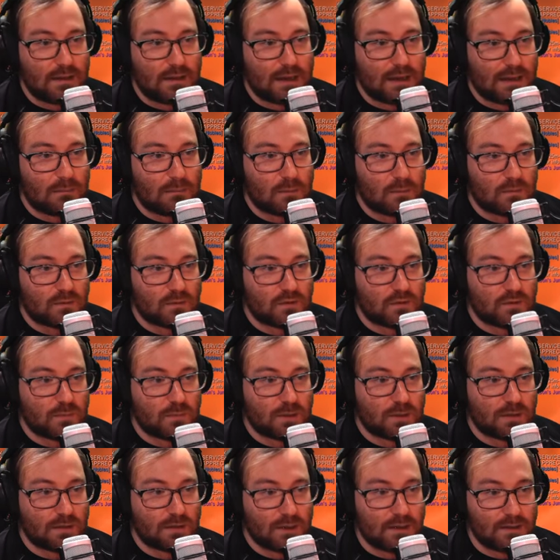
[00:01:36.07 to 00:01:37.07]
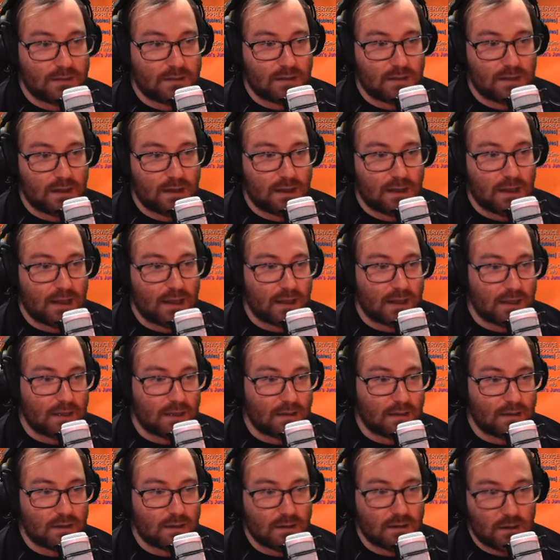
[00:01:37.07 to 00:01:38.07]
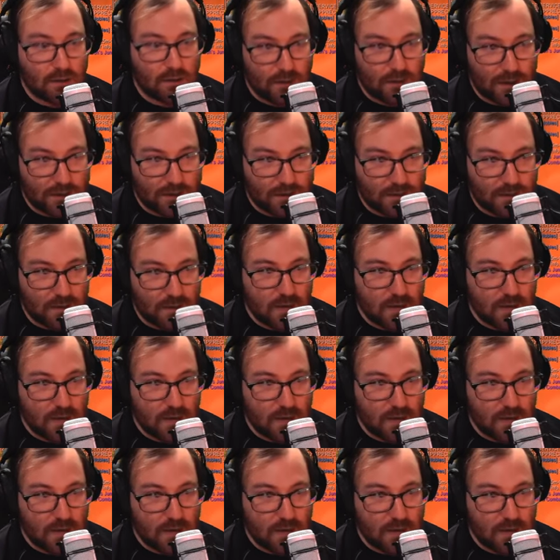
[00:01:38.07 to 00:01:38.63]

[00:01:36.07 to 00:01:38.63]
name of spirit and crit